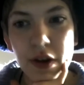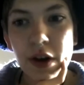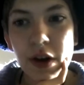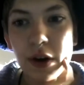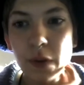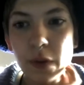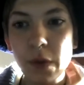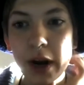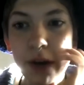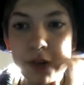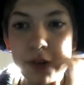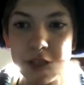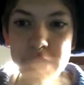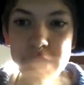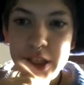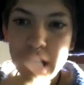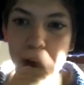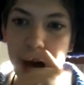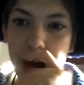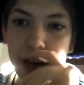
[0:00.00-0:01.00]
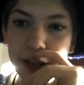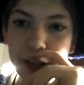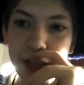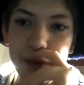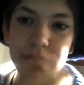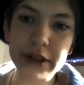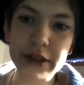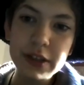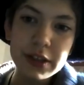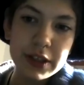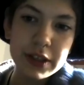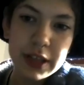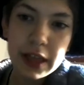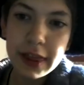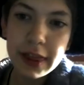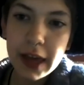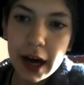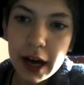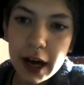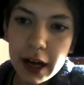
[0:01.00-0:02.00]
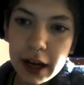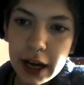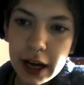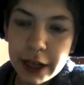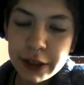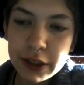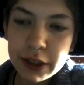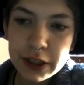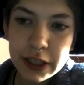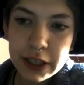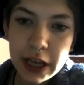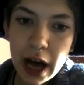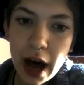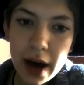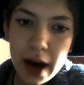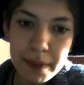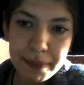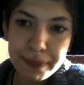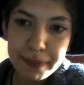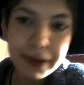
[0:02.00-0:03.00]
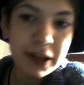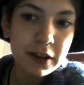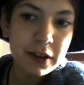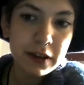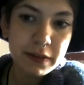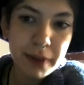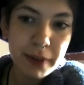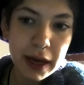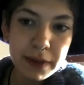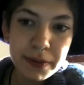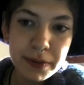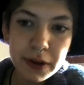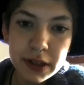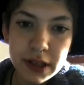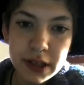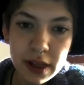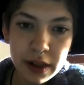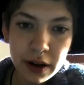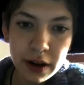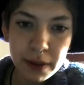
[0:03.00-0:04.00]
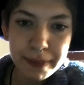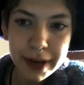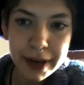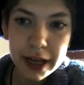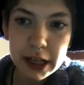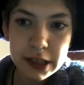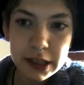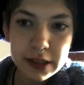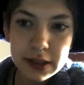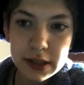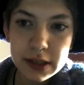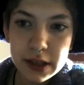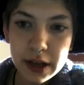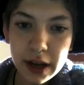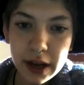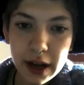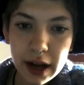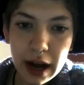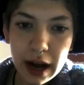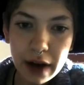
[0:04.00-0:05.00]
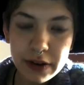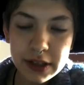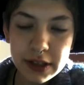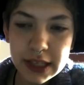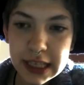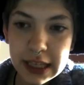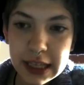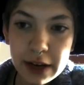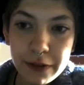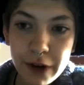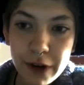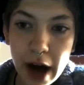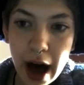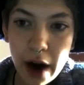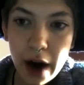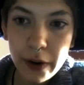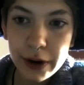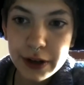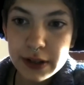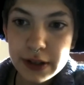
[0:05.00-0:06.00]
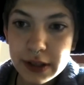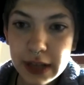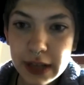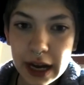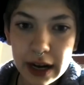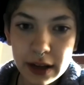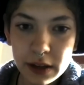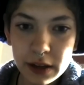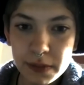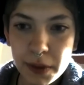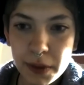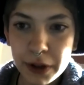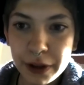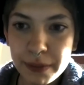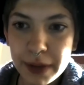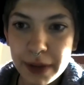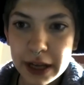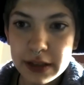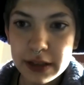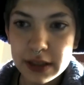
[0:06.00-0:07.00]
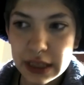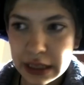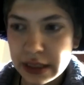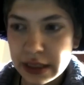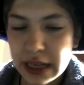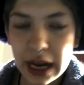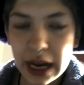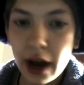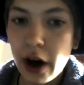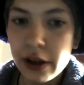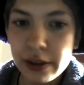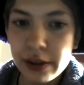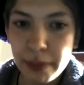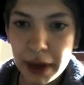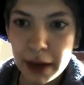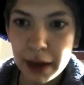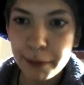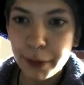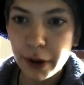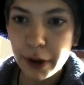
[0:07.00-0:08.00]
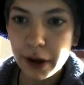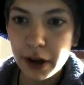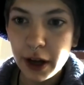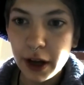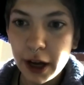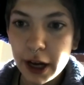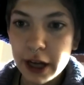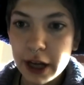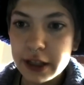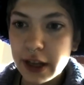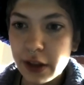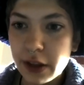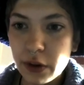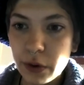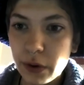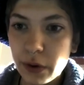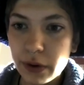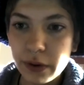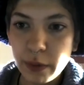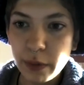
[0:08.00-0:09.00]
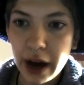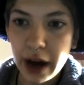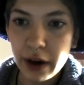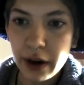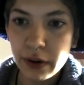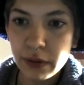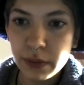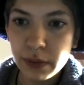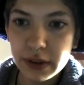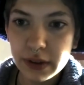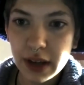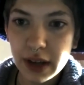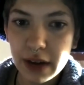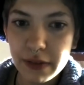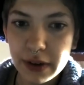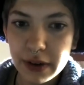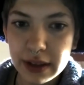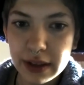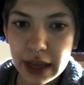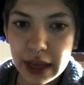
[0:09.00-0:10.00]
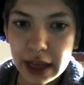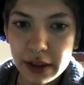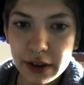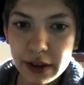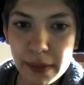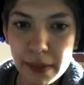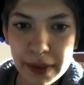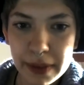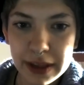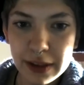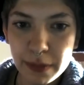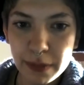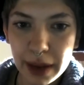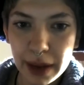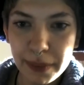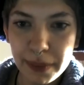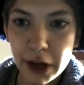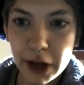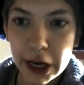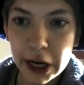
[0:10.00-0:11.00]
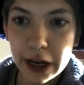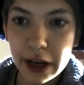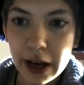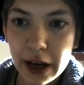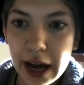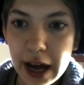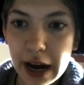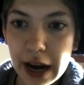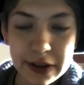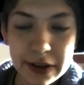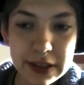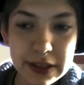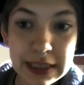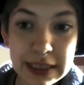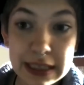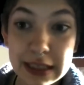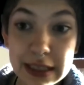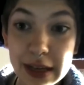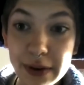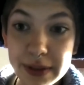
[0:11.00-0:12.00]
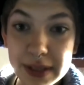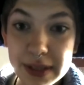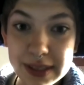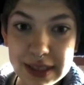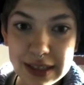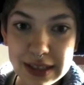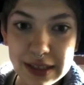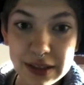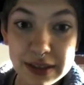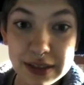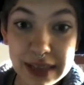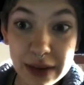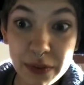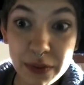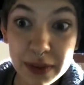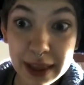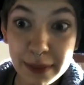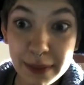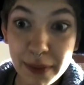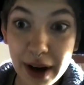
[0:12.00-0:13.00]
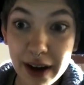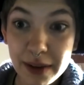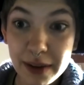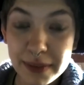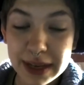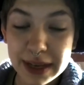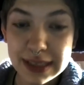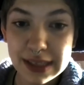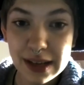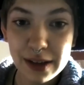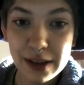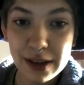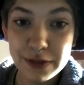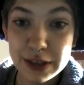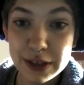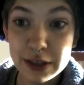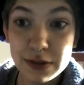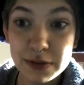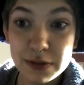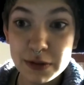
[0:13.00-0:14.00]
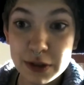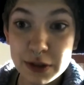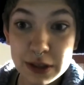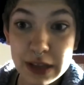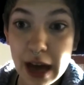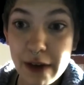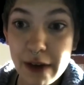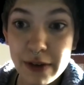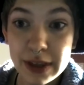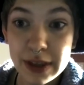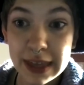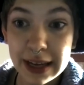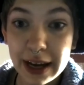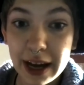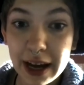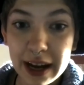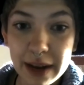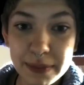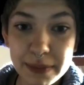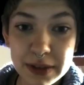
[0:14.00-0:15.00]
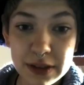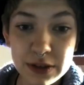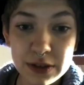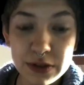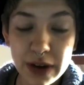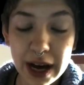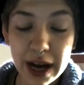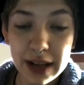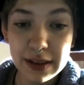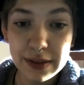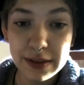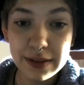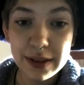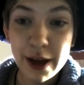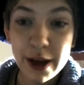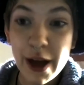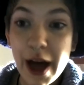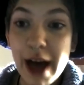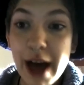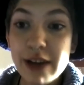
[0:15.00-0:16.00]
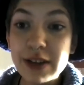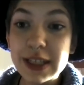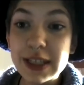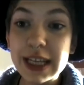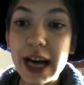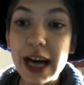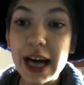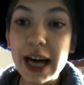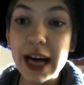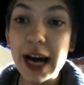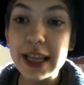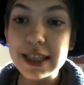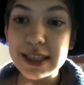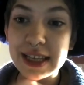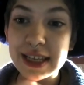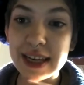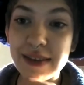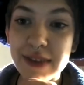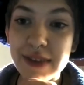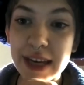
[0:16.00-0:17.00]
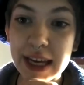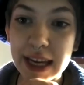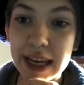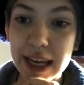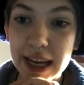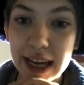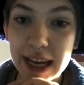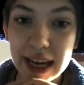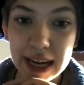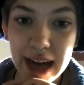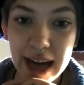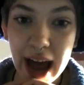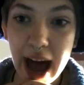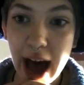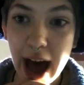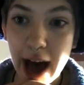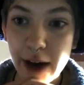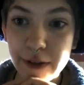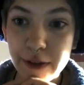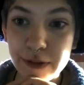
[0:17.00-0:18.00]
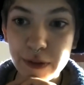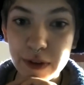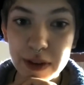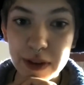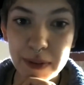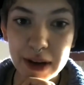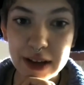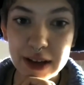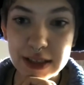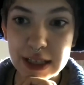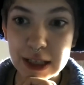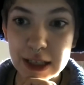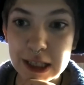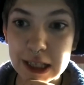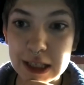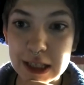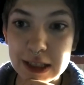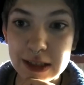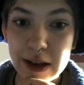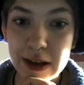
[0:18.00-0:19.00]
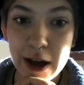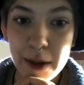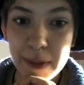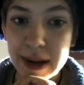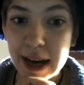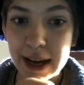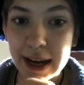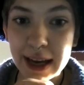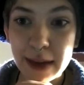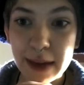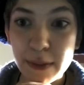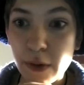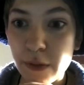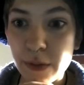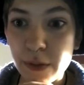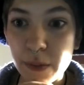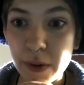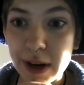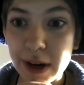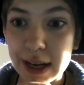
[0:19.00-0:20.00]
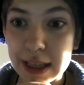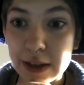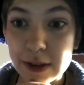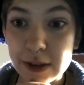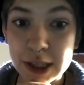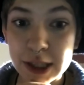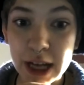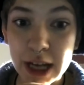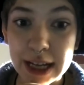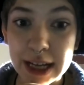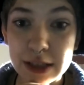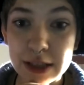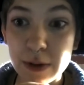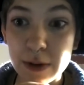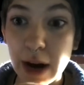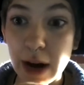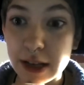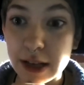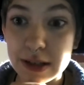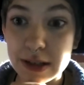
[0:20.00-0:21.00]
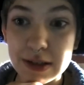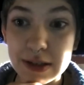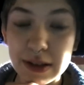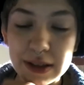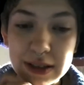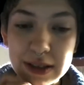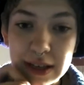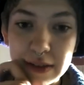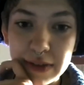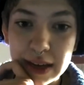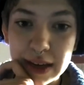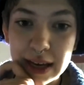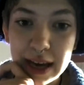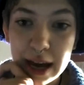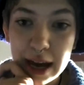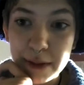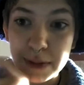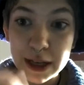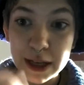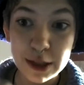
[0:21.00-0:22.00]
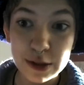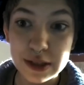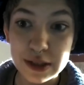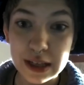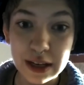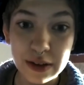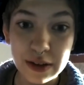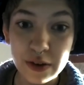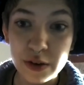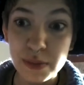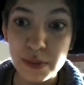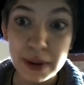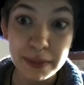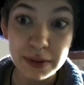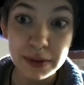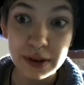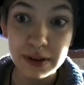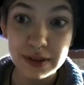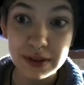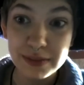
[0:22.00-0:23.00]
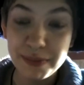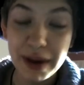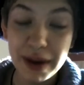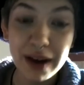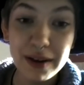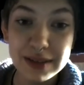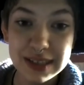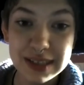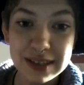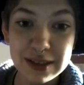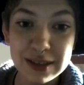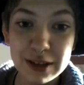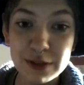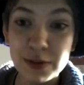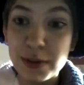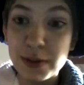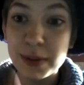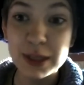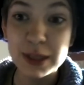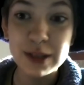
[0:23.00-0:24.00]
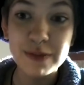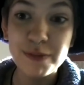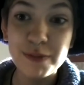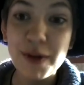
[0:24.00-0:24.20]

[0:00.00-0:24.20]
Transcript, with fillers: When I was a child, I would just sit there and just cut pieces of paper into little bits and I would just sit there for hours cutting smaller bits and take all the paper until the whole ground was covered in like little bits of paper. And I would just sit there with the scissors, like really proud of myself, just just everything cut up into shreds. I tried to cut the TV in half with a pair of scissors. My dad came home from work and there was giant scratches on the TV and me just sitting there with a paper pair of scissors with a bunch of